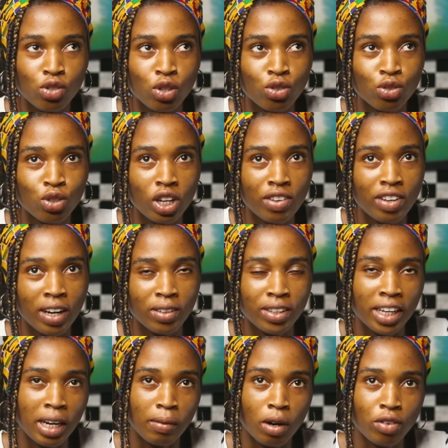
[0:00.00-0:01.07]
You don't even have to
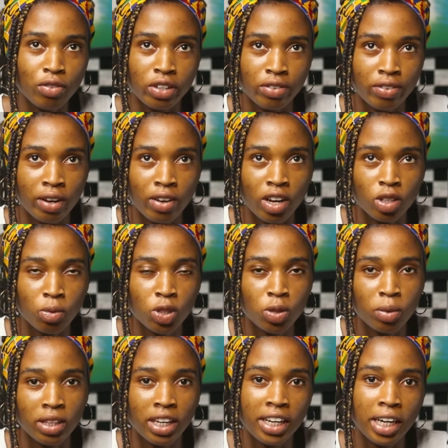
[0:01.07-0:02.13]
think about 45. You're supposed
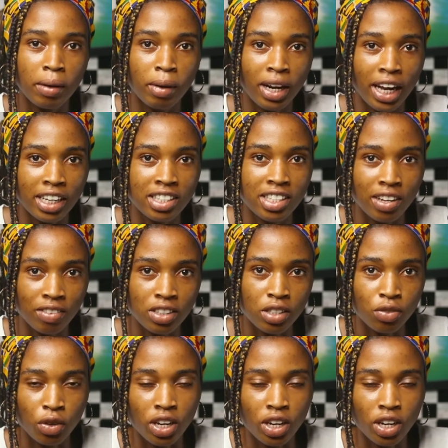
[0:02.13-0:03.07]
to be thinking about like 70.